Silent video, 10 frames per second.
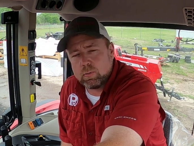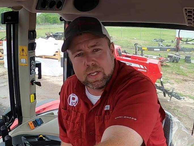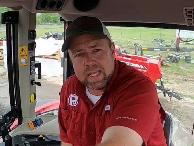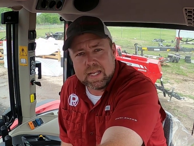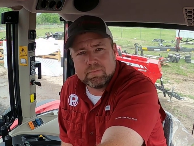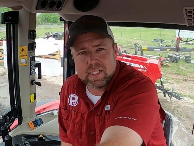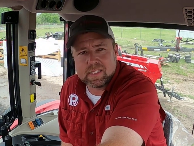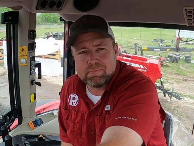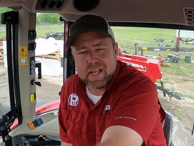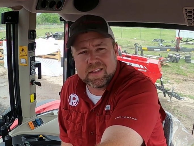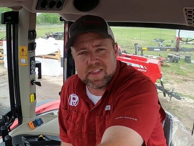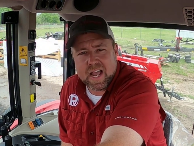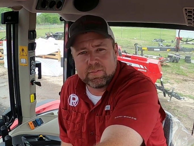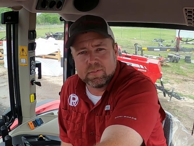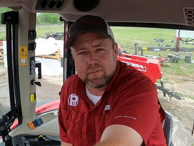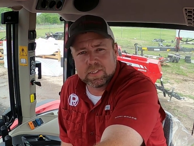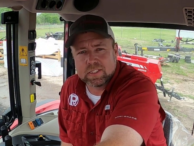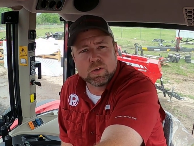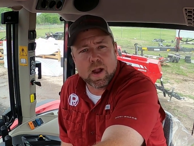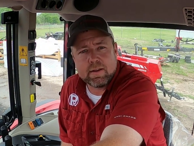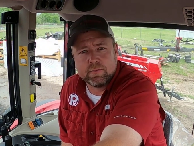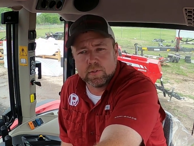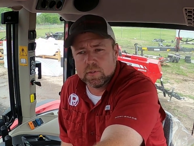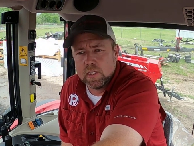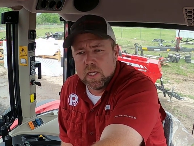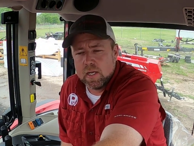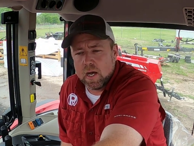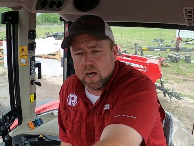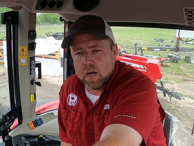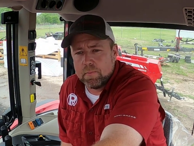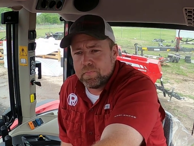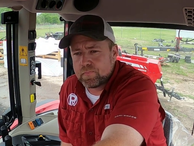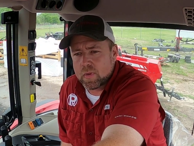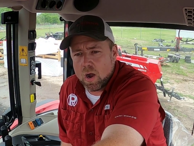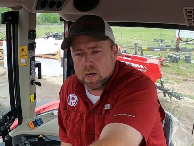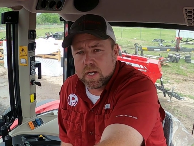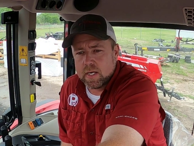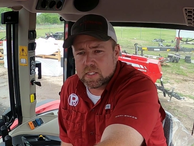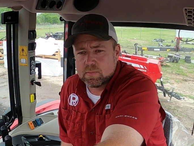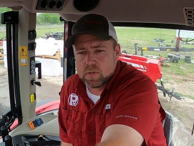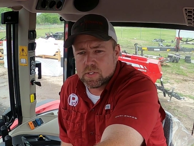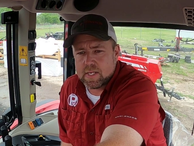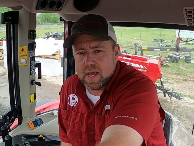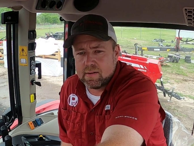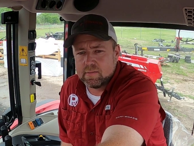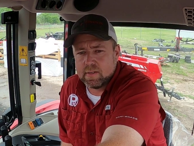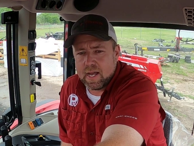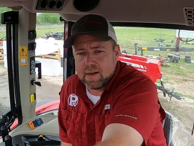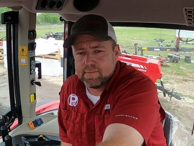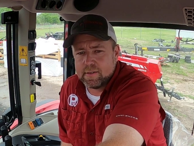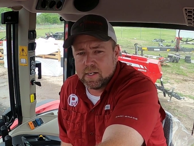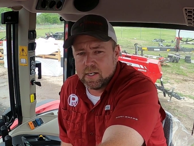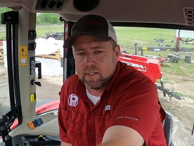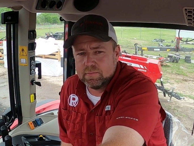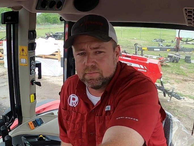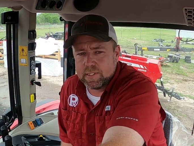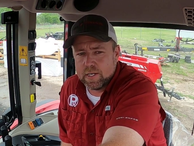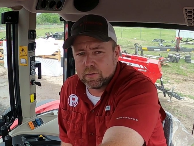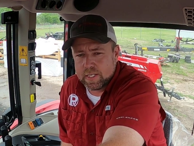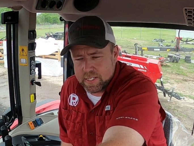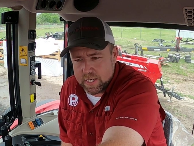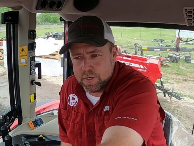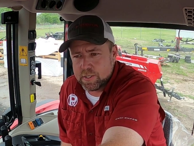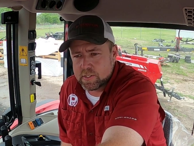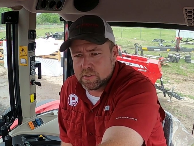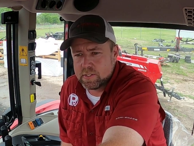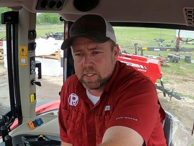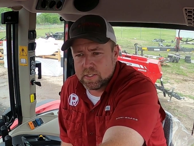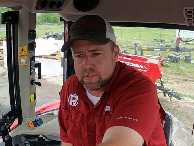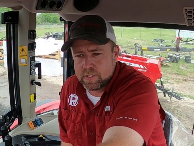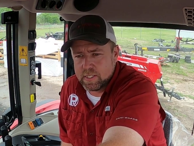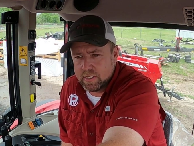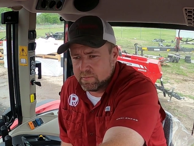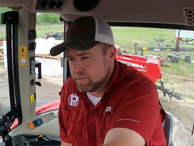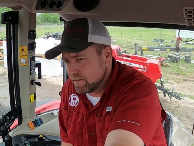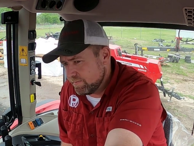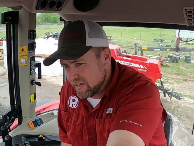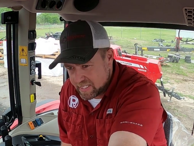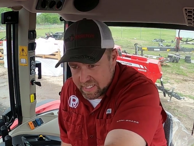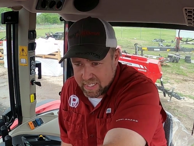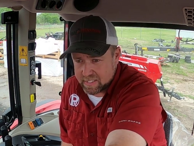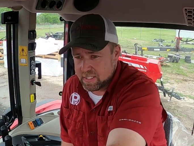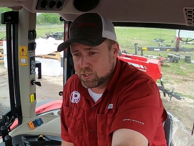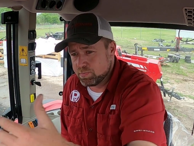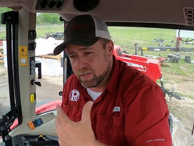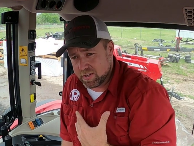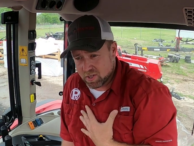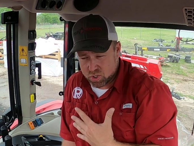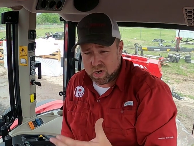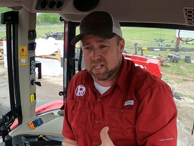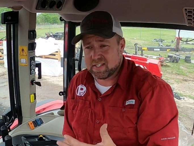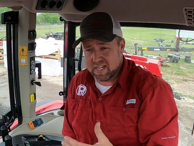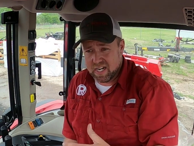want to end by just being thankful. I'm just grateful. our customers have you know, continued to visit us and put their trust